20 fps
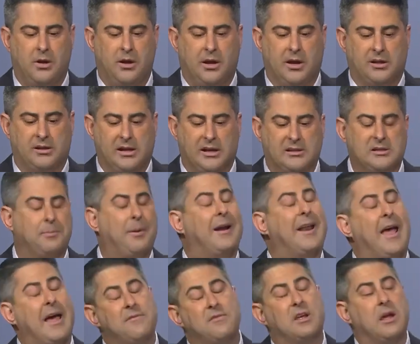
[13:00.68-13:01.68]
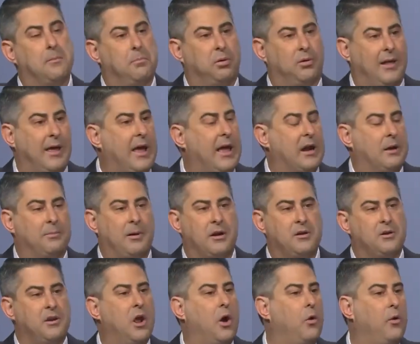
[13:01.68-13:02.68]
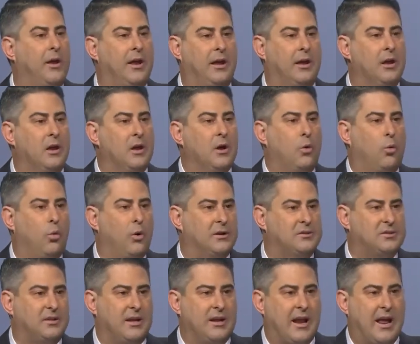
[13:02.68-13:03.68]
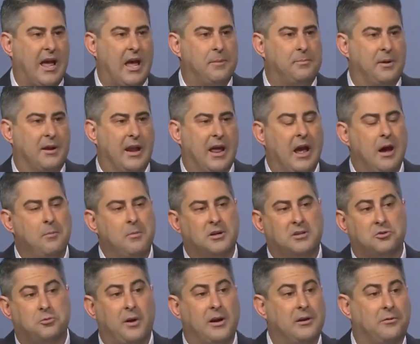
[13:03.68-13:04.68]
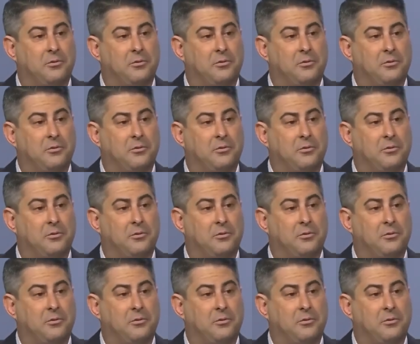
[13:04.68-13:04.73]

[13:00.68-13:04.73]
it's about having a plan, about knowing what's going to happen. How much rate